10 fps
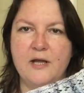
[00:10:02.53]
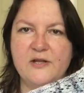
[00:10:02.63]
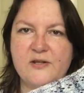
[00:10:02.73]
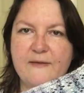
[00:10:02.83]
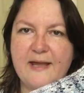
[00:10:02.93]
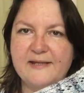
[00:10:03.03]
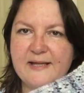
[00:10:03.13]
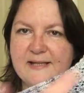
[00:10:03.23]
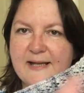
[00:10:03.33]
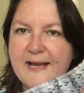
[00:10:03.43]
So there's
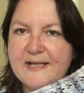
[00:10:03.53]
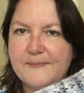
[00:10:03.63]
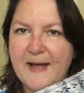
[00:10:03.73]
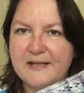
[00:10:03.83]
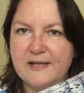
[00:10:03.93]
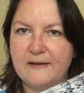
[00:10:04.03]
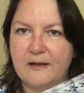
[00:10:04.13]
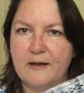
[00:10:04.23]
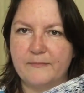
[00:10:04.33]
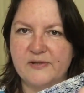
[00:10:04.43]
this lace pattern that
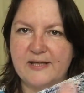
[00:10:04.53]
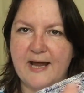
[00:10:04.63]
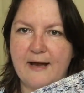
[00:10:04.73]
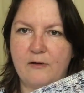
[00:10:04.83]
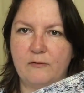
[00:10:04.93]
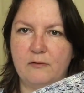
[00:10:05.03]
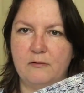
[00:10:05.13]
comes down